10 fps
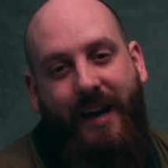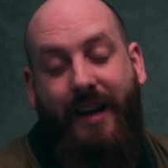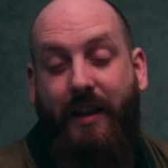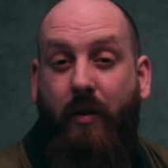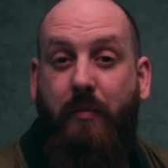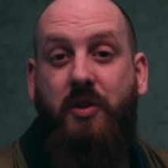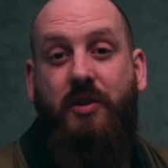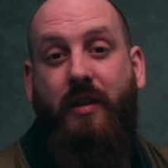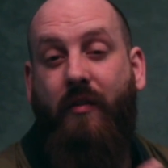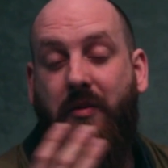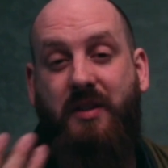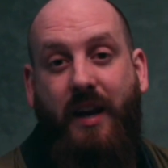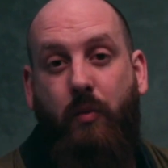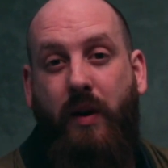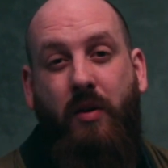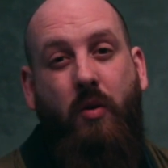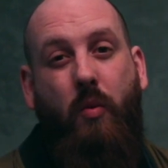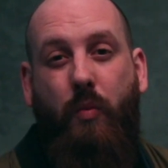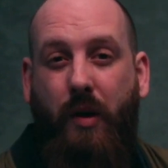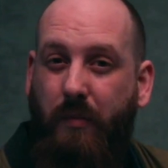and their images on their outside window
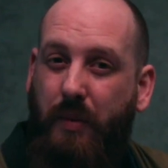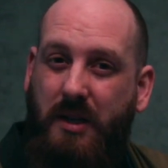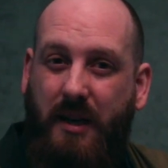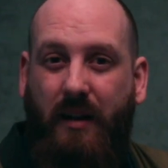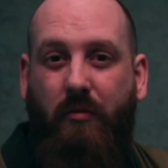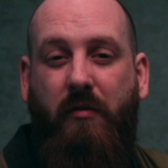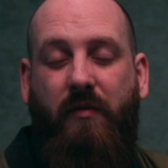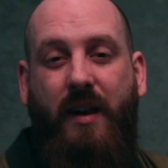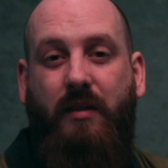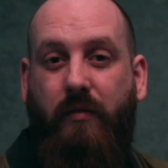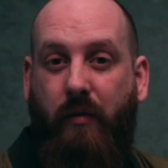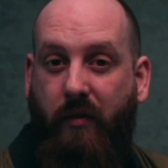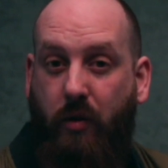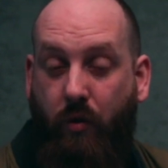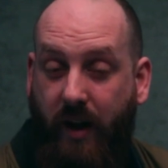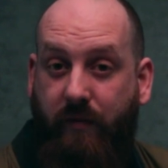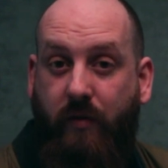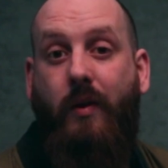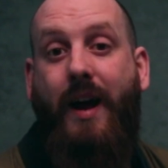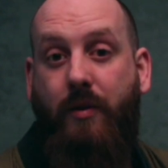weren't particularly reflective of the great
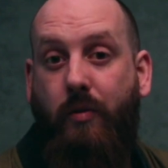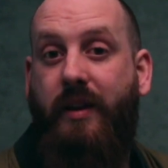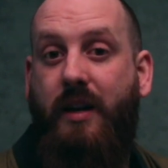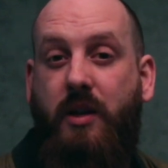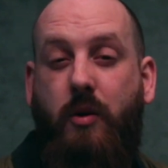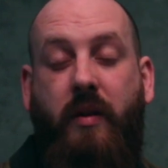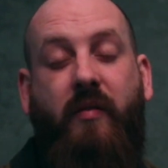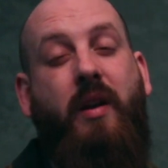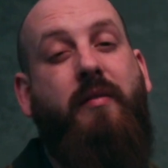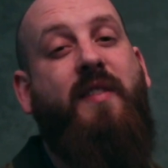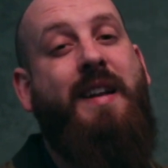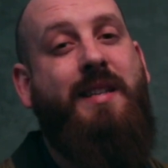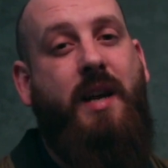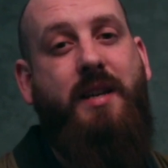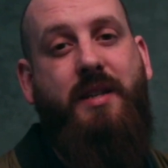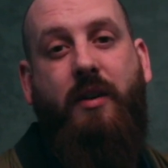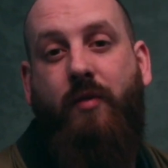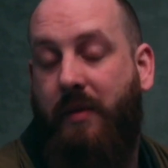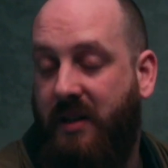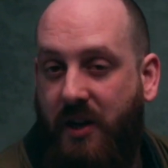food I know they do. They've got a fantastic
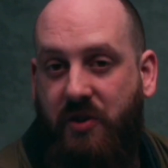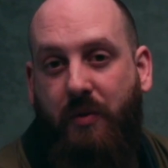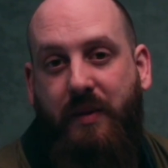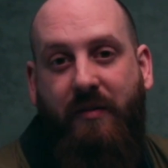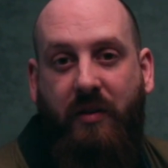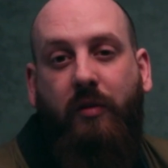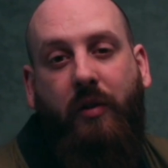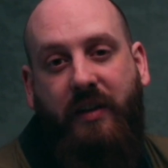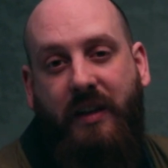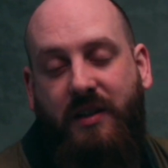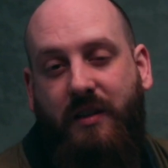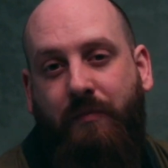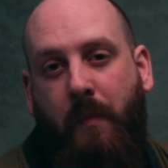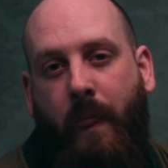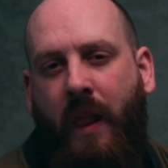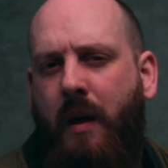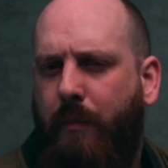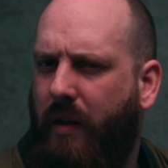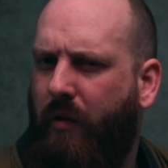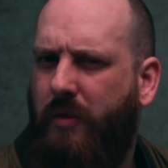reputation up here in the Northeast,
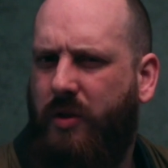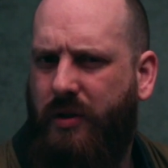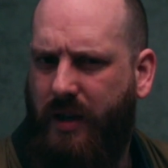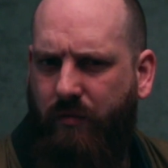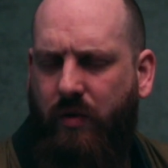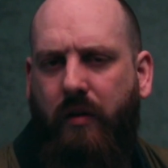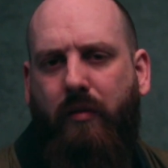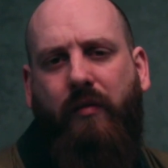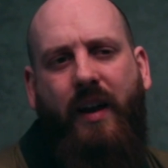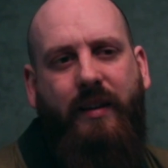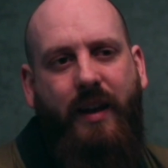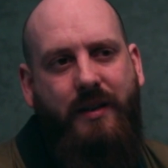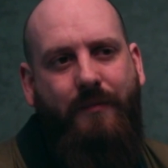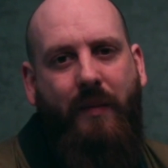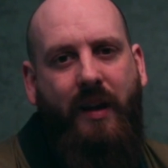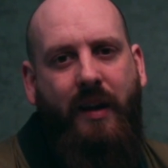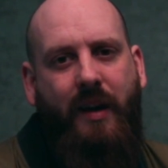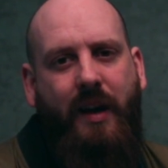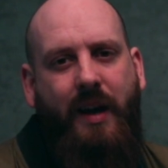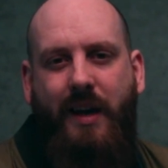but their images didn't really reflect that.
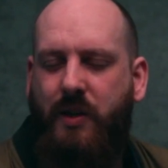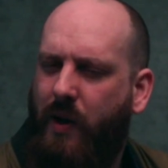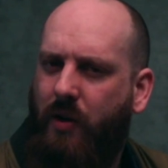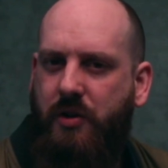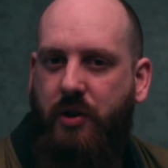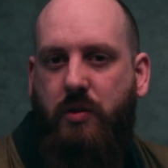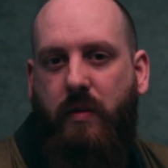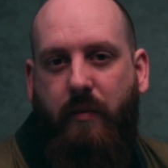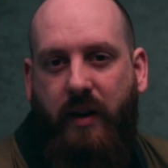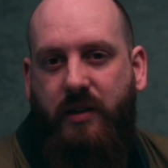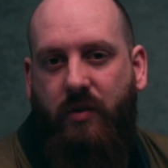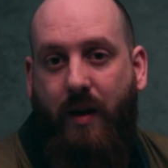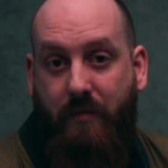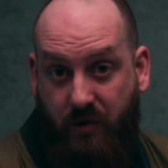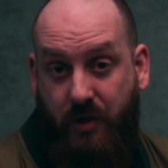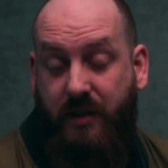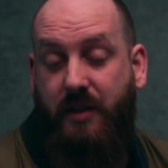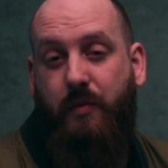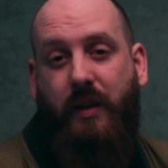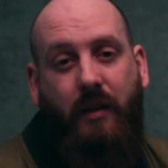So I got in touch with them on Instagram just
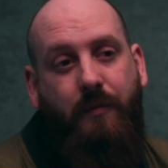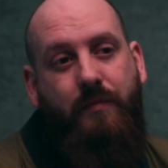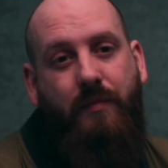this week,